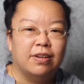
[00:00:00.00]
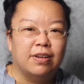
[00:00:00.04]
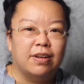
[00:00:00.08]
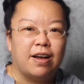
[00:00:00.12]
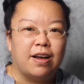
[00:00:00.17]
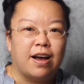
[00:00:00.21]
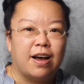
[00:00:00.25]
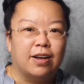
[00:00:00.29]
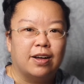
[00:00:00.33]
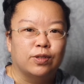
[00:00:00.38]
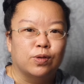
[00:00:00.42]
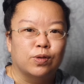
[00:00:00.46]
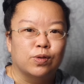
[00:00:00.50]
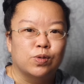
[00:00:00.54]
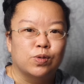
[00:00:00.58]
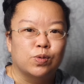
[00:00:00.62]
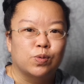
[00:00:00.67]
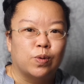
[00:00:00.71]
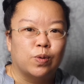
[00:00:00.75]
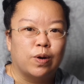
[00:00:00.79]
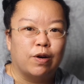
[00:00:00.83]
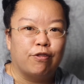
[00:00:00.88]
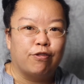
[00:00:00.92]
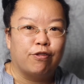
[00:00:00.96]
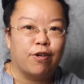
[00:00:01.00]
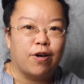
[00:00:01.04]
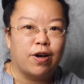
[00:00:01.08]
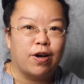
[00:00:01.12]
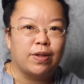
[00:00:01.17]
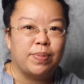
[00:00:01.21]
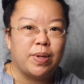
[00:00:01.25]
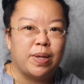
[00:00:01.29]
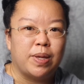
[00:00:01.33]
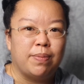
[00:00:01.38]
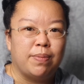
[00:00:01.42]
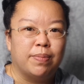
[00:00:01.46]
are those who avoid
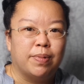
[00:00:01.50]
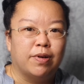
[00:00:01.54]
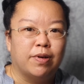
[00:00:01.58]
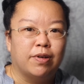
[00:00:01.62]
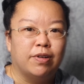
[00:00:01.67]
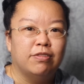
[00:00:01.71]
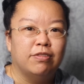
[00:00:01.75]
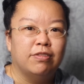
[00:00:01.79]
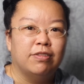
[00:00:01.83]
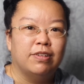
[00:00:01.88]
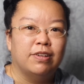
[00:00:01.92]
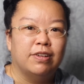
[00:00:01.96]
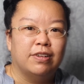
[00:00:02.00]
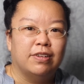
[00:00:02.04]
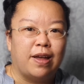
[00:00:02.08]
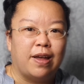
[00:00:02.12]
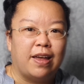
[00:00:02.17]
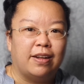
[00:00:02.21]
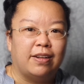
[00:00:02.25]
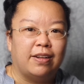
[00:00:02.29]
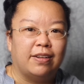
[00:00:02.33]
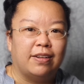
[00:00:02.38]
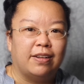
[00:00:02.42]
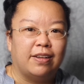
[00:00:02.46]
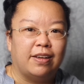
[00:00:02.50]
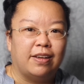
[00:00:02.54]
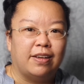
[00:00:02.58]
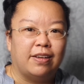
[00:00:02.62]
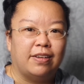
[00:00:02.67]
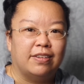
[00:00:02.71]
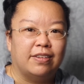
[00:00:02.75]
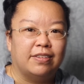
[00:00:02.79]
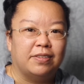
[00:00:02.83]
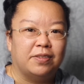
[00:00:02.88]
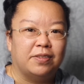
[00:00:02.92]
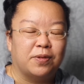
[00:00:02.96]
people and they
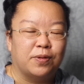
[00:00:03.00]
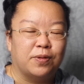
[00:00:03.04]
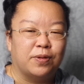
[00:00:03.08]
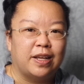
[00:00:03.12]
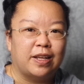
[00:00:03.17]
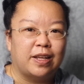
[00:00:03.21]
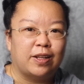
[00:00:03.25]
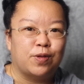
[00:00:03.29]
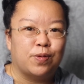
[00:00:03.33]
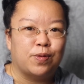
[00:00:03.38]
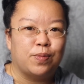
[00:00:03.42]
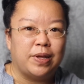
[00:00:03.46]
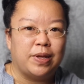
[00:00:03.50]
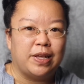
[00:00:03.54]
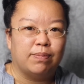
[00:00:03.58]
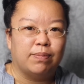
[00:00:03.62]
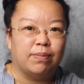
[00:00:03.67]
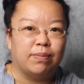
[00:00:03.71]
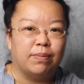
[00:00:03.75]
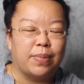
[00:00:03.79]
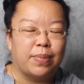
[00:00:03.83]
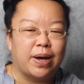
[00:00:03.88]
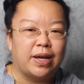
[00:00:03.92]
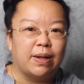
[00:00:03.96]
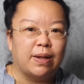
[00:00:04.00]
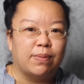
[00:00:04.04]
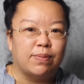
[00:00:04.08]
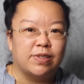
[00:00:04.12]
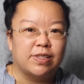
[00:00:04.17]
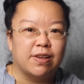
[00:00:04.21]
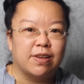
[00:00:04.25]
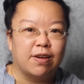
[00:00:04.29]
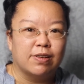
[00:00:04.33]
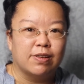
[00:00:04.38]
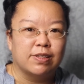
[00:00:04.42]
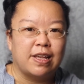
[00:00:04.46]
like to be by
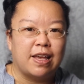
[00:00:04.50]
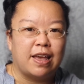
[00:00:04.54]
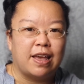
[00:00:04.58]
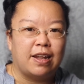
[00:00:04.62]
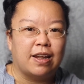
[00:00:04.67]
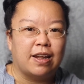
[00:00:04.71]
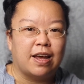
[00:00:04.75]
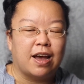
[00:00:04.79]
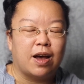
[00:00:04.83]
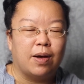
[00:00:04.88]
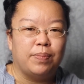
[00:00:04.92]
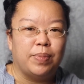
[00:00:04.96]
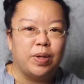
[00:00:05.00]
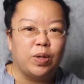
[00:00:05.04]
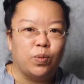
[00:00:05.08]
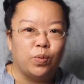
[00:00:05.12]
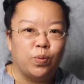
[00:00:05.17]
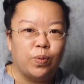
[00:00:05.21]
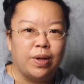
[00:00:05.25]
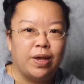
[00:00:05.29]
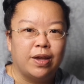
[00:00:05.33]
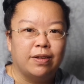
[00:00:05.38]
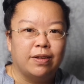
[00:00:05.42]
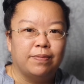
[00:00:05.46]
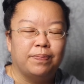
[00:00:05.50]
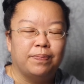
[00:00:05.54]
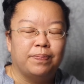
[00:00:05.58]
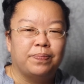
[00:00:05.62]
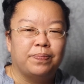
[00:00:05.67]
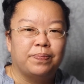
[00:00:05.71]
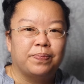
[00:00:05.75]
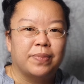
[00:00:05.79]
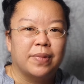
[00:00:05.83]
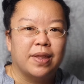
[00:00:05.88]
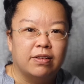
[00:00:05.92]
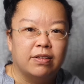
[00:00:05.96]
themselves and are a bit weird.
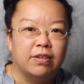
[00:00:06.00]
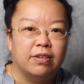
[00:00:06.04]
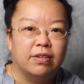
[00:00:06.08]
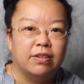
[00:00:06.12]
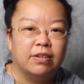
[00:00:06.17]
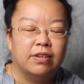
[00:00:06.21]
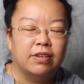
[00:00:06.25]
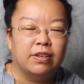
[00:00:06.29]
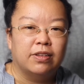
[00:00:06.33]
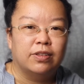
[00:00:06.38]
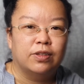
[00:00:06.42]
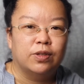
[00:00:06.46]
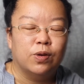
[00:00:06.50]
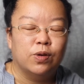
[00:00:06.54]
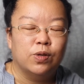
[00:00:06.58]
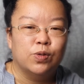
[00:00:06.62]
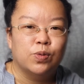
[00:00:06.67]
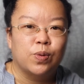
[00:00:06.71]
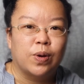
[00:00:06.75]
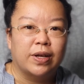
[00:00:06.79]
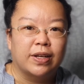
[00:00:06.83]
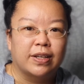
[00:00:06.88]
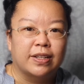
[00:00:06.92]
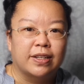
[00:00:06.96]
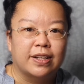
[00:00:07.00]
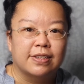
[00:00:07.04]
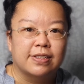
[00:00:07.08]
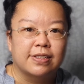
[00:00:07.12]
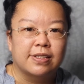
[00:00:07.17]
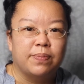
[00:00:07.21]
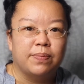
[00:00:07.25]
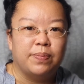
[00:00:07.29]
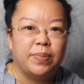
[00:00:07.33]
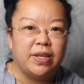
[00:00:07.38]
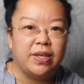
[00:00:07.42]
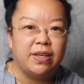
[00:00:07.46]
Those who are in cluster
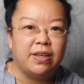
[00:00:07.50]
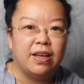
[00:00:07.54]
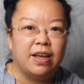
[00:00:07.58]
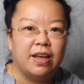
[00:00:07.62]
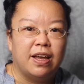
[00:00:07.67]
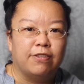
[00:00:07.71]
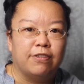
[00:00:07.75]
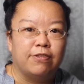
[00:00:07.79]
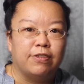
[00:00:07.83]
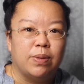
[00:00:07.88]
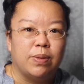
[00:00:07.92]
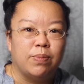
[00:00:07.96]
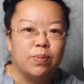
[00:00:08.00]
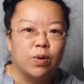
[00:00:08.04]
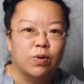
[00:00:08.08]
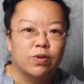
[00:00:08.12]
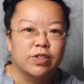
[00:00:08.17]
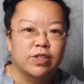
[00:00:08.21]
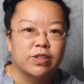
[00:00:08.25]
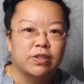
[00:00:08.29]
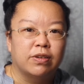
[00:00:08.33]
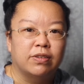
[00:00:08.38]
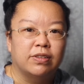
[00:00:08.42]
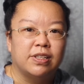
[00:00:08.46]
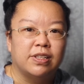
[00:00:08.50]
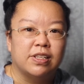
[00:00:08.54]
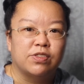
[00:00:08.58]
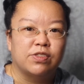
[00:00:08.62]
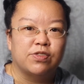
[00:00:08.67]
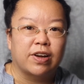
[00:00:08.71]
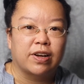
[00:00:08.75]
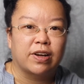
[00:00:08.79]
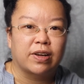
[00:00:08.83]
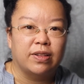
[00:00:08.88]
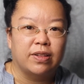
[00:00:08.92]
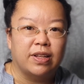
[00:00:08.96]
B have emotional
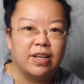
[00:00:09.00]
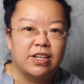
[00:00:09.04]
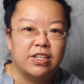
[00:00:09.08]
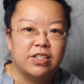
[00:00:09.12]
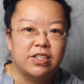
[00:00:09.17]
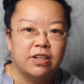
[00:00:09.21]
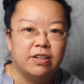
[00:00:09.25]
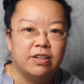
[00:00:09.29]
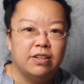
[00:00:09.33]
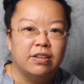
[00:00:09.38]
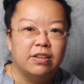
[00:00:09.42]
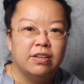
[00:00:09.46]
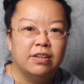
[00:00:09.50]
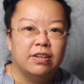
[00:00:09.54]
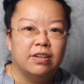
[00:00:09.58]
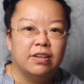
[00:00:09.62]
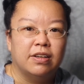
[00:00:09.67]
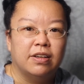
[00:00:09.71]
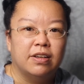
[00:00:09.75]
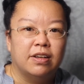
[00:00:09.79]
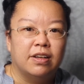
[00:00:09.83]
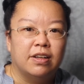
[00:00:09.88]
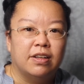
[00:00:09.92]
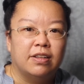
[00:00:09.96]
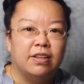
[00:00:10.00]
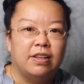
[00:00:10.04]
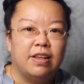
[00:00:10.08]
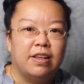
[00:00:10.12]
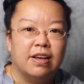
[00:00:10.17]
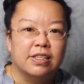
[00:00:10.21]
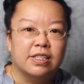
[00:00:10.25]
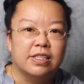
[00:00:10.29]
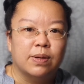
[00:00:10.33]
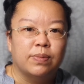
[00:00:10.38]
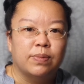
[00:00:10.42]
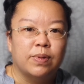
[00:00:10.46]
dysregulation. They are
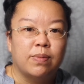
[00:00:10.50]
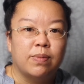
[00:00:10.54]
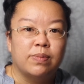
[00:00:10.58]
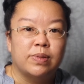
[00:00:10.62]
sometimes